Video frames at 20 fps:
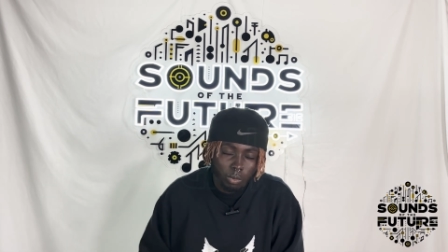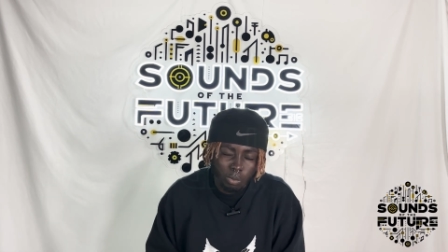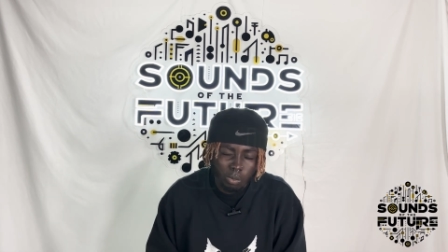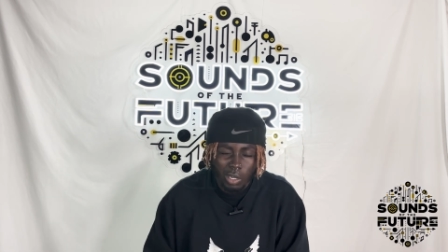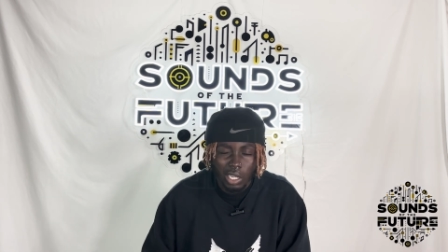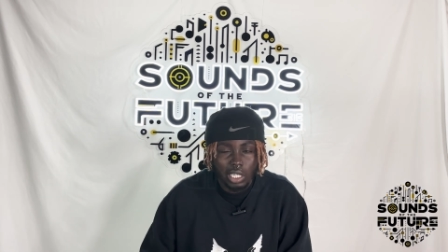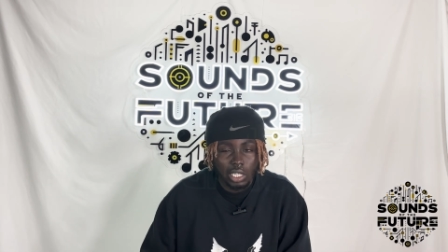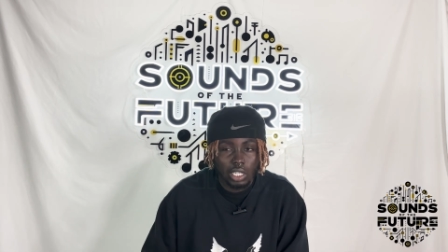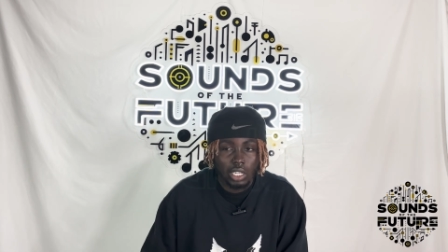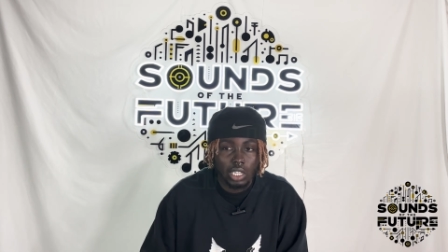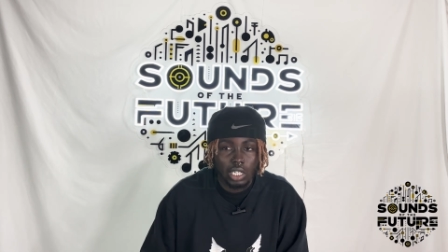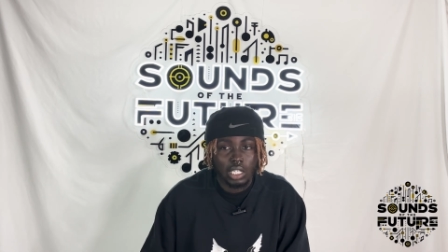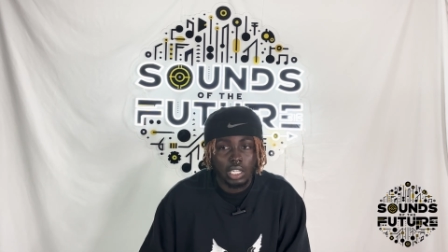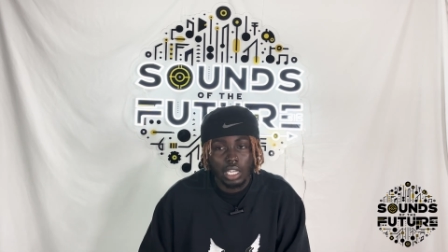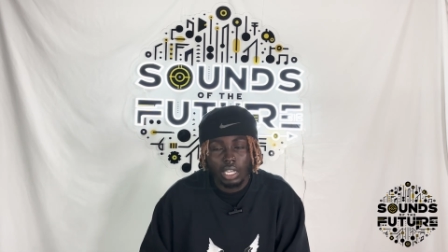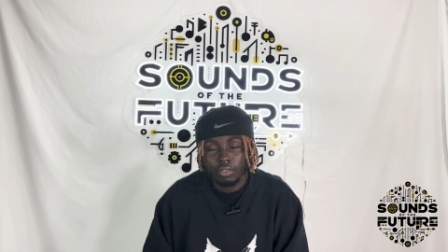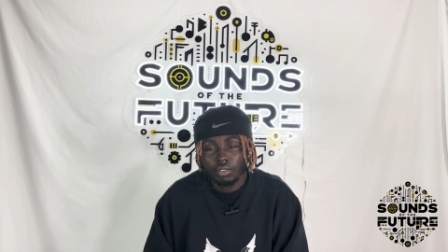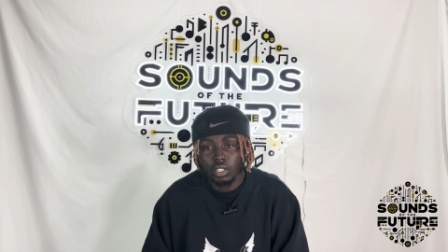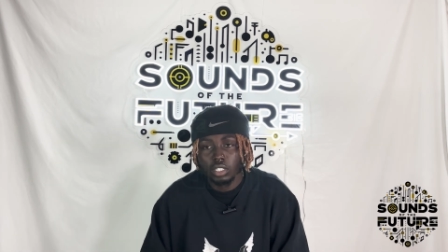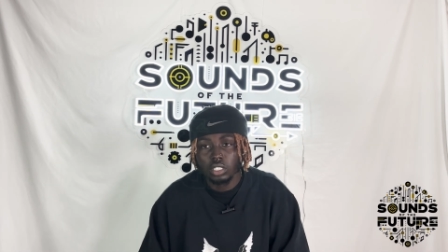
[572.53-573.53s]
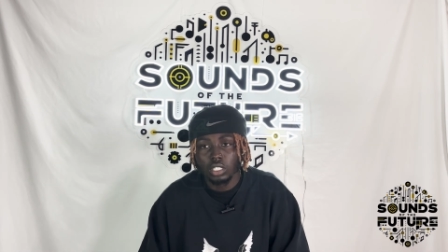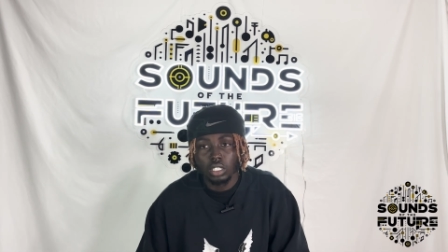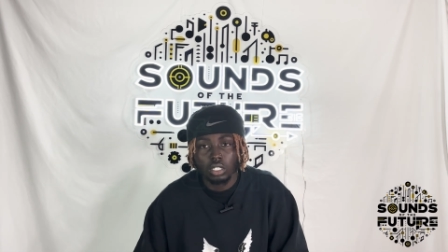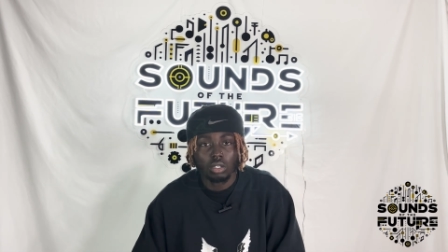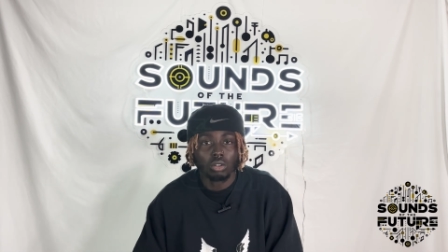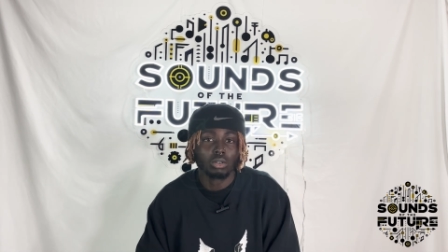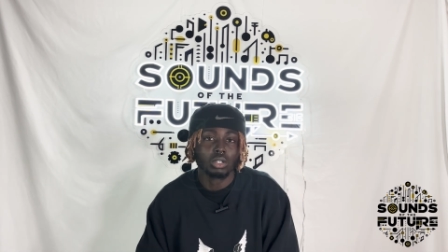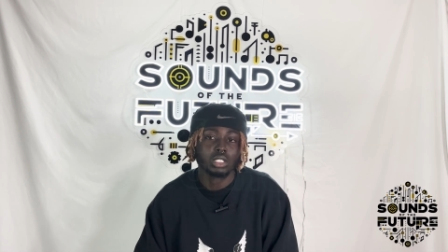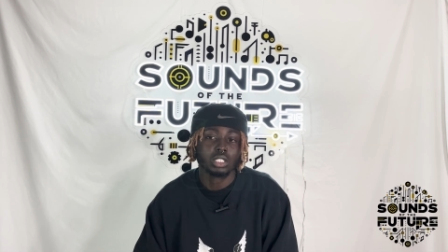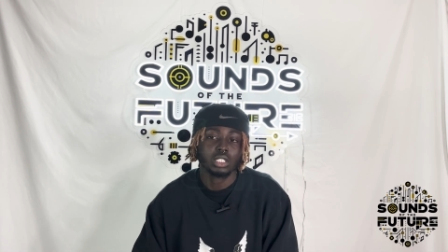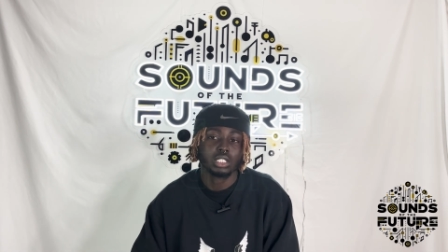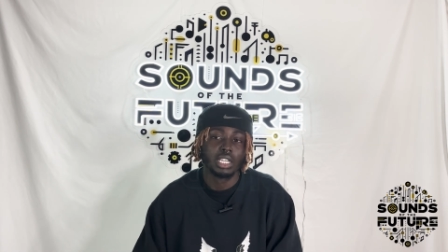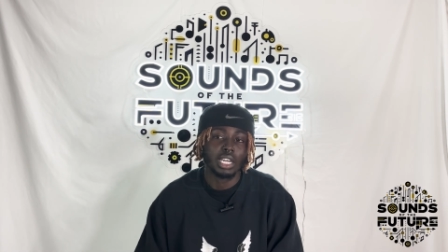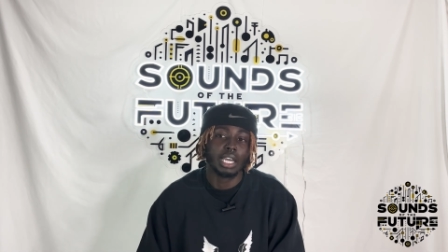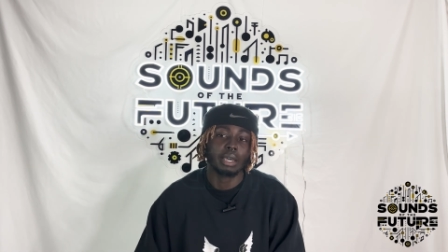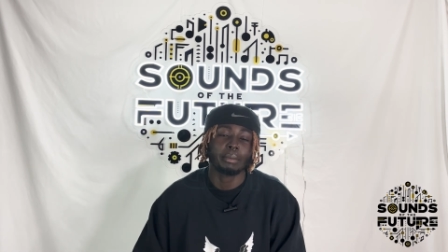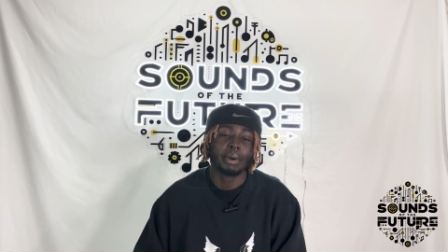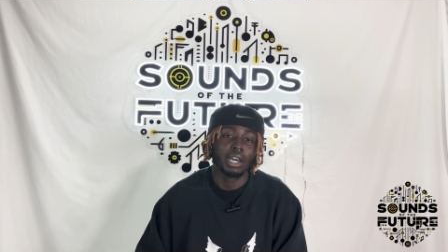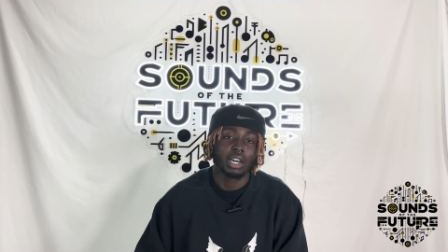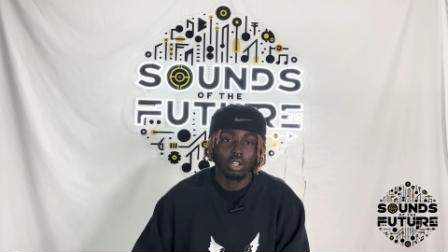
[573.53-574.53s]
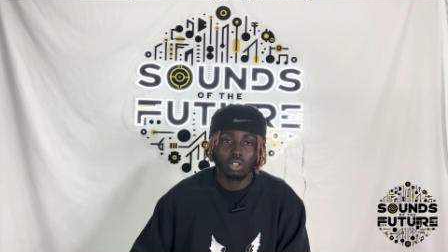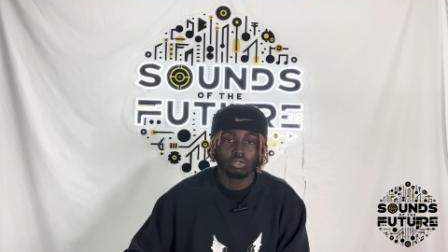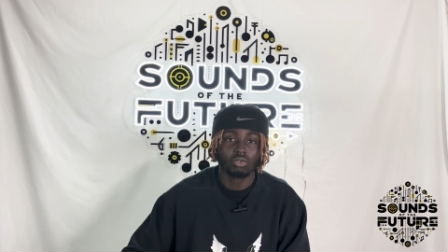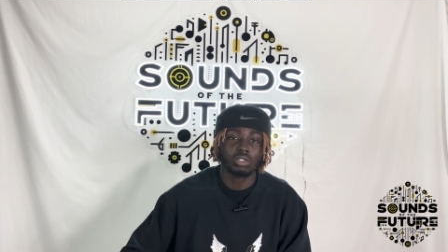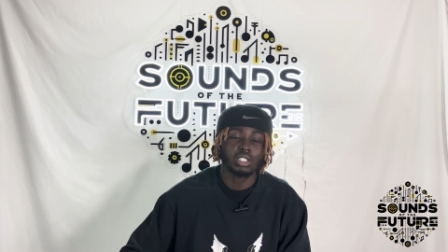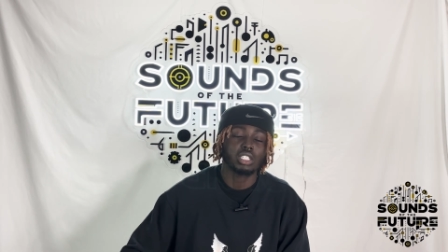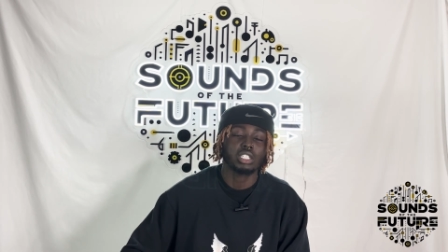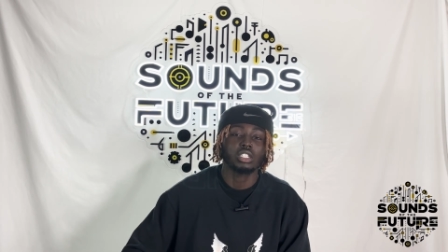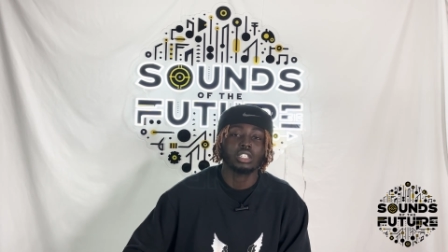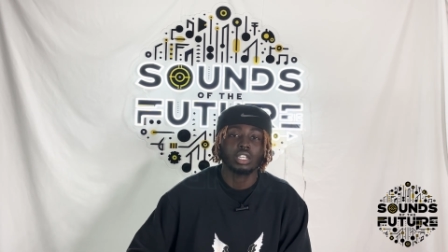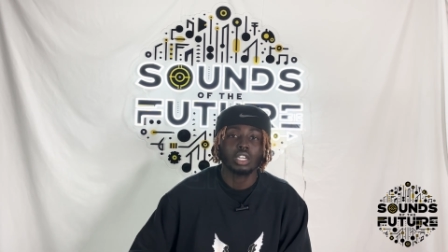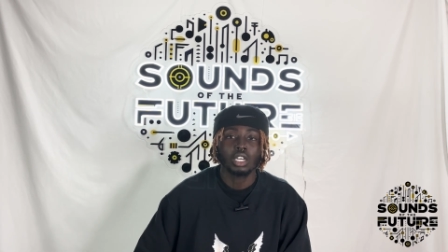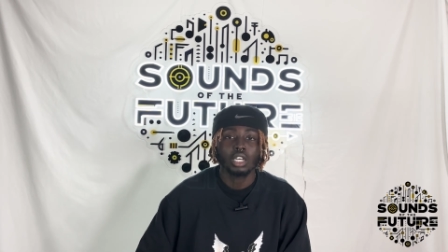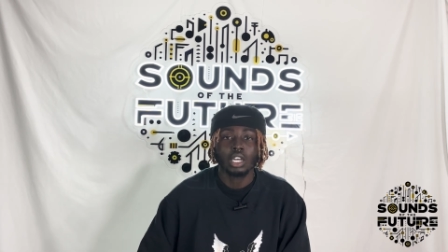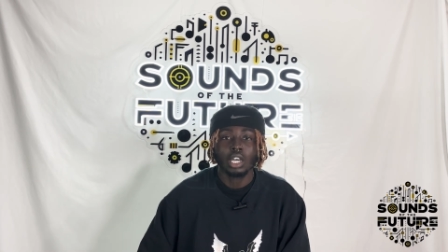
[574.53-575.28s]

way later in life because they notice, damn, I could have really,